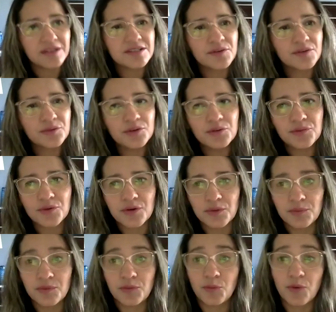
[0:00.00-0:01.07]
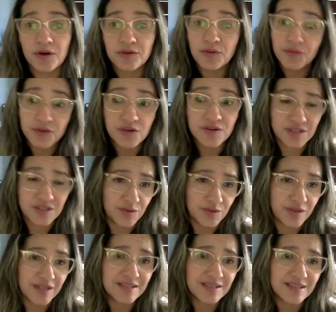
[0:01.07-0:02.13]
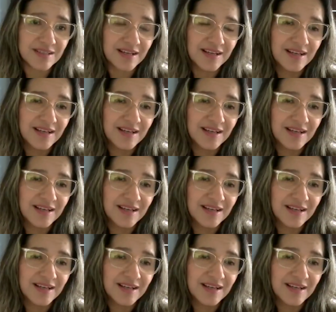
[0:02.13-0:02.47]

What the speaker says: interview from one of your students.